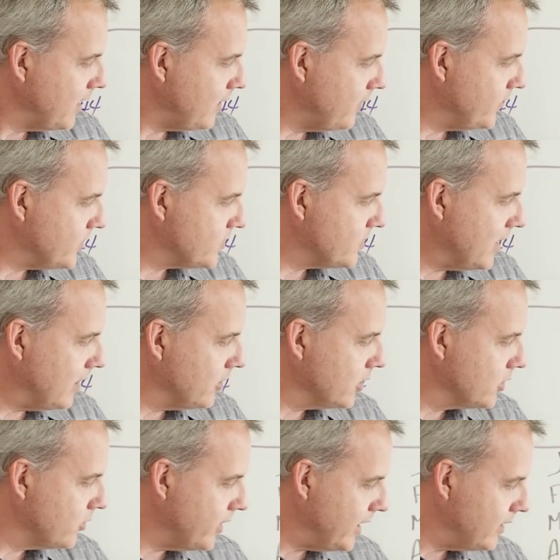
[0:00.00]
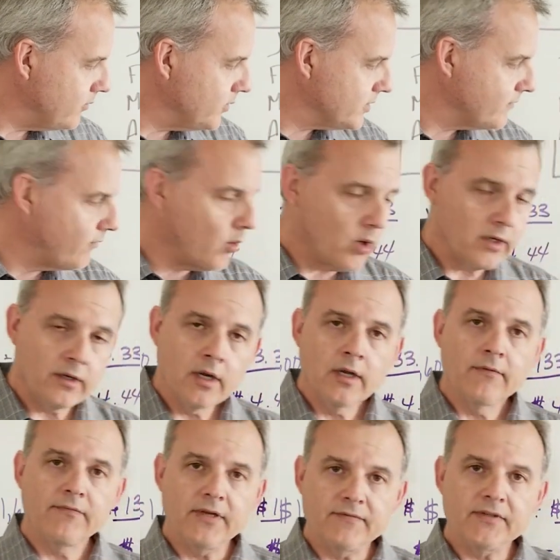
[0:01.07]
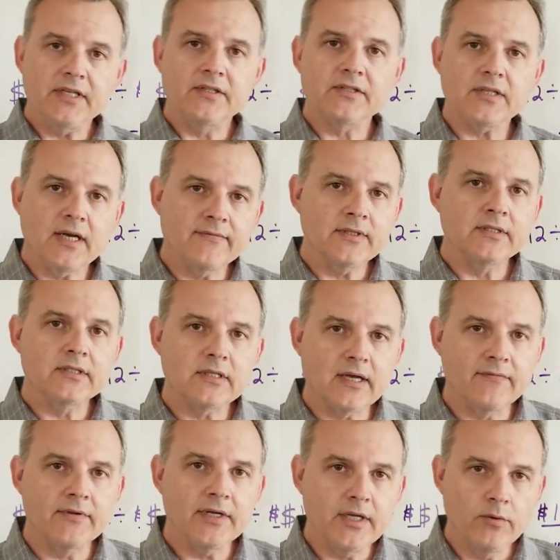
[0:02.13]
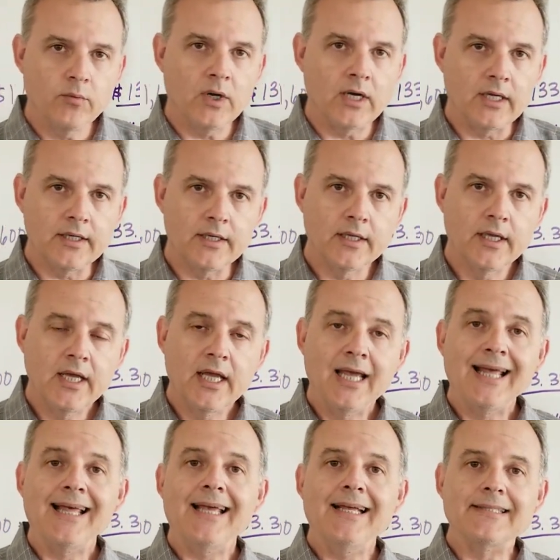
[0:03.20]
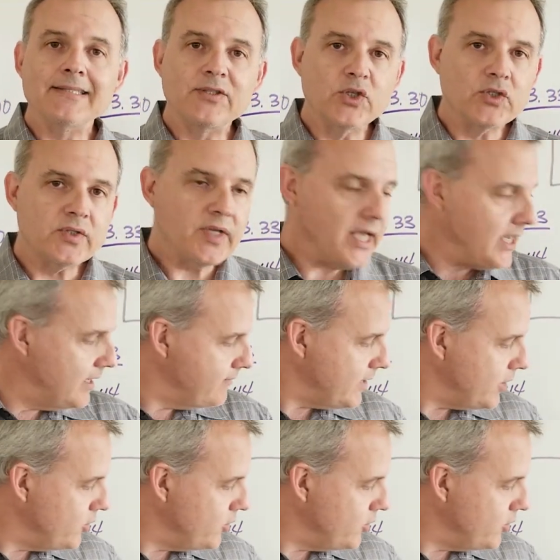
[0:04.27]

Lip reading: and the seller credit was $457.71. It's the same